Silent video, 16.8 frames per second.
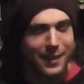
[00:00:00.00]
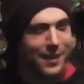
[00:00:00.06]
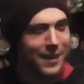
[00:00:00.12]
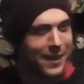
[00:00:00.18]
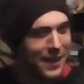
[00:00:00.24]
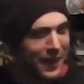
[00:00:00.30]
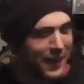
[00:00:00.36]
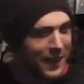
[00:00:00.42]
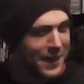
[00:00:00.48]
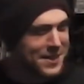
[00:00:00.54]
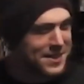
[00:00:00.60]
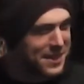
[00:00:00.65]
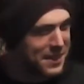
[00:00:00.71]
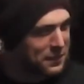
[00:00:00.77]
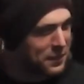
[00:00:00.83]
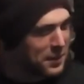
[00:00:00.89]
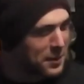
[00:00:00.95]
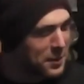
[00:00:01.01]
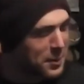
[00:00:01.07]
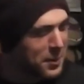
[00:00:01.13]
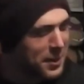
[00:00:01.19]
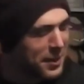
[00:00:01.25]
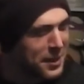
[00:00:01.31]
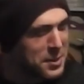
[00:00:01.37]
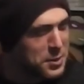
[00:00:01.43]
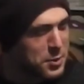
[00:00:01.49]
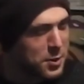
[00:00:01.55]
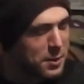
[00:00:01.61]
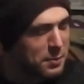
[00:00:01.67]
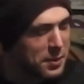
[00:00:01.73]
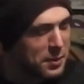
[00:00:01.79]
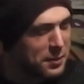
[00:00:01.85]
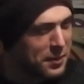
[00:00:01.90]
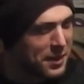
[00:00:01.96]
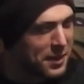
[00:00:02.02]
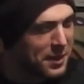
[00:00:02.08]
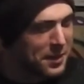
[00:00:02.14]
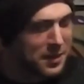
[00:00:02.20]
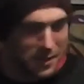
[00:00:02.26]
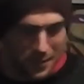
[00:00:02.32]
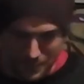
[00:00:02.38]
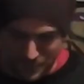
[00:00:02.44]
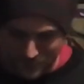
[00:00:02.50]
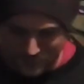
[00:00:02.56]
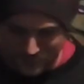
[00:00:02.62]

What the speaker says: I guess that's for your own little tribute video.